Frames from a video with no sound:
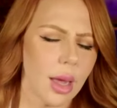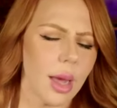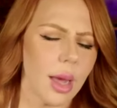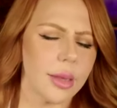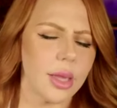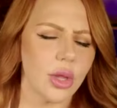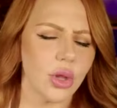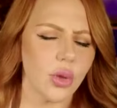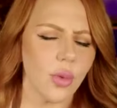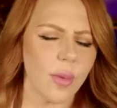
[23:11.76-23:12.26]

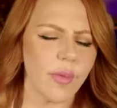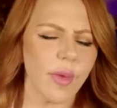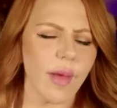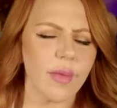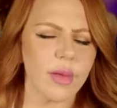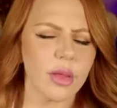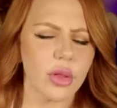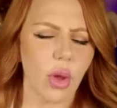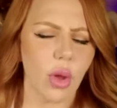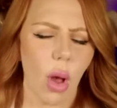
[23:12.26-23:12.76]
Did you ever have
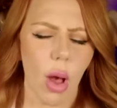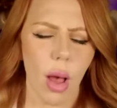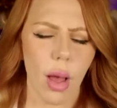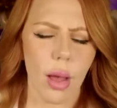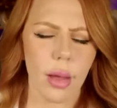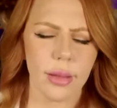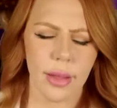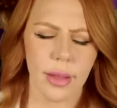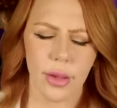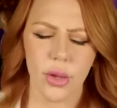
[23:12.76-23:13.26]
a
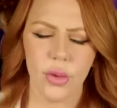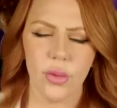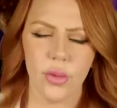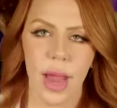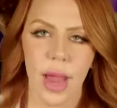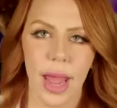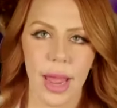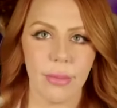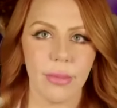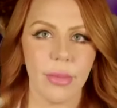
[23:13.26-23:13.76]
dog that you
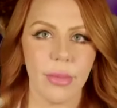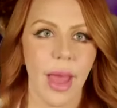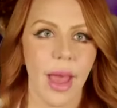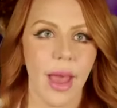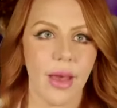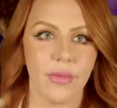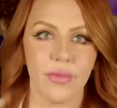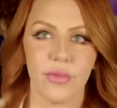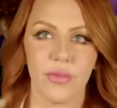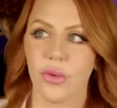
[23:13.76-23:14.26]
named
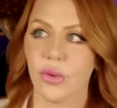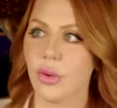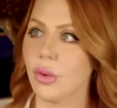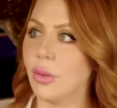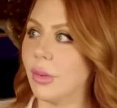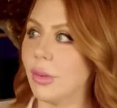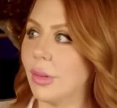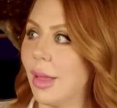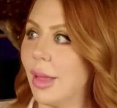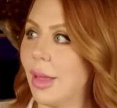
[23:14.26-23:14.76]

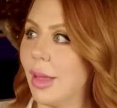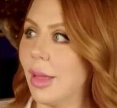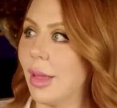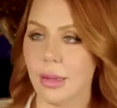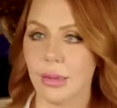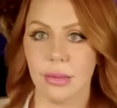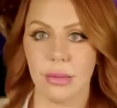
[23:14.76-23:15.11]
after like